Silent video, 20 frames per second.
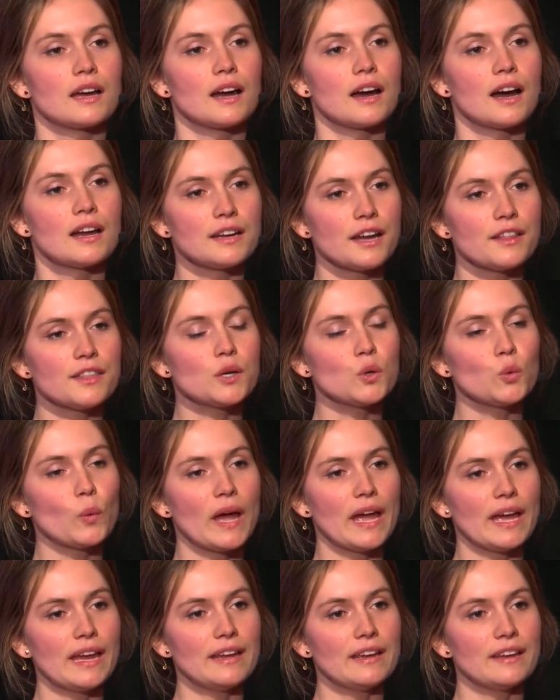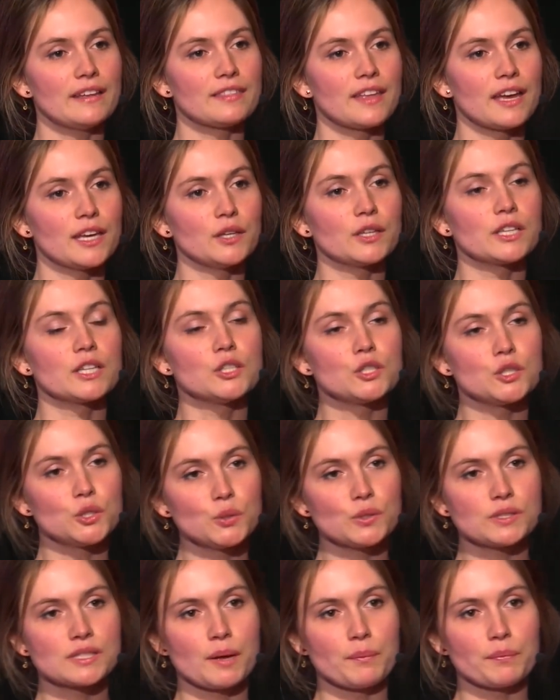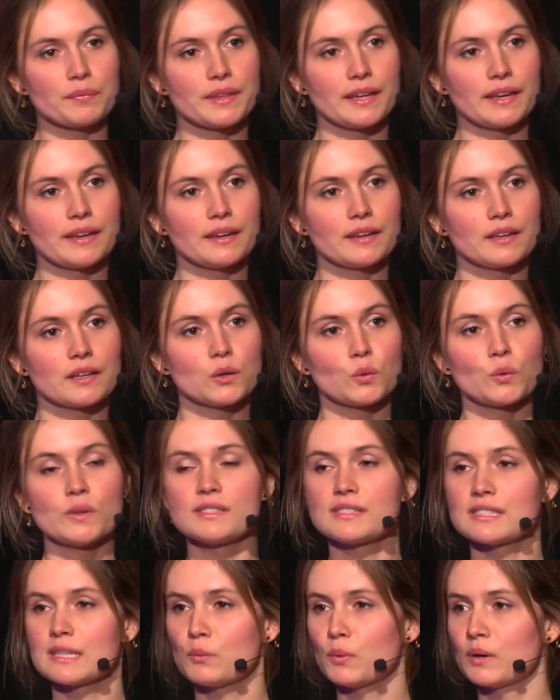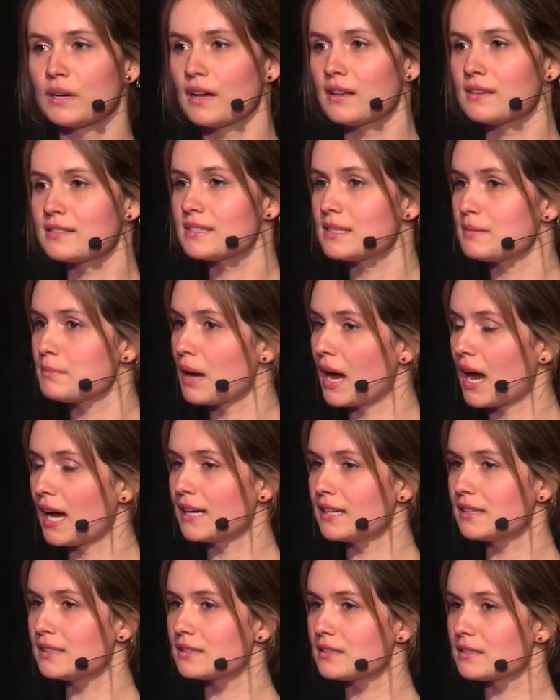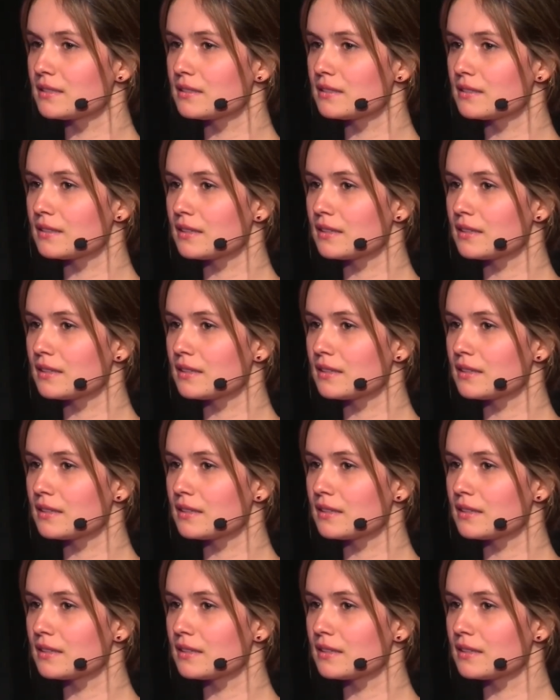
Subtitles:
Another way that you can do something with someone else in mind